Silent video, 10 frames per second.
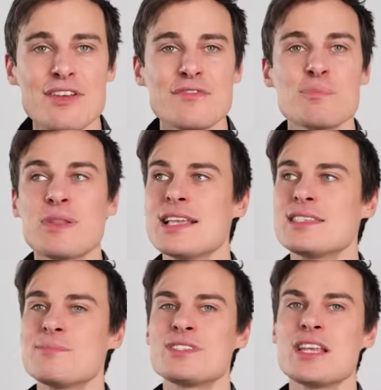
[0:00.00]
Even if you played
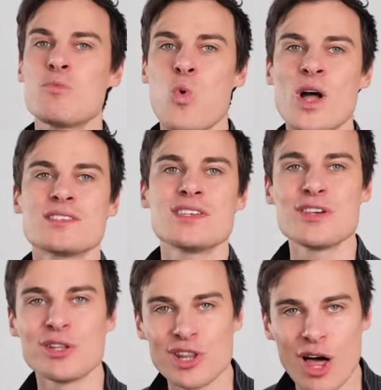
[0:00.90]
SimCity once
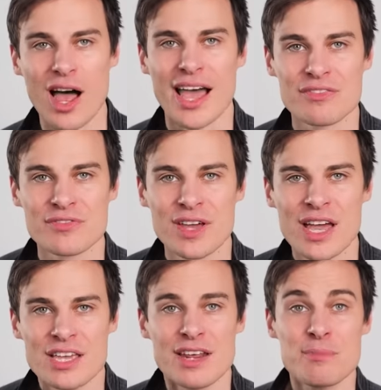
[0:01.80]
in your life,
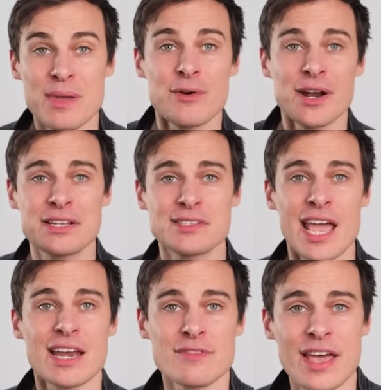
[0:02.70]
you'd have a better
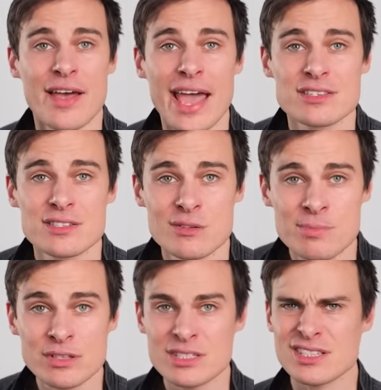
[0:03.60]
understanding of how houses are
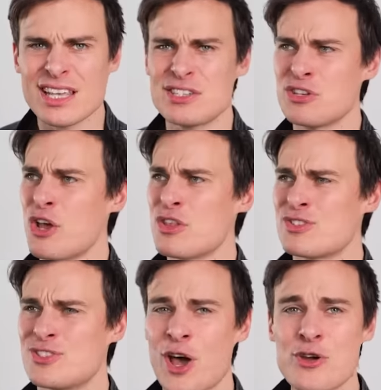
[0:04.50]
built, as at least you'd know
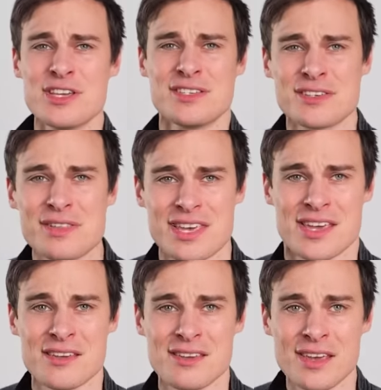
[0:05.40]
that zoning's a
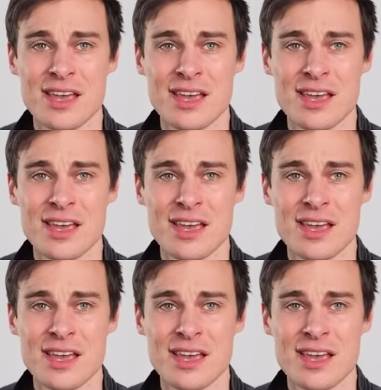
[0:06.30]
thing.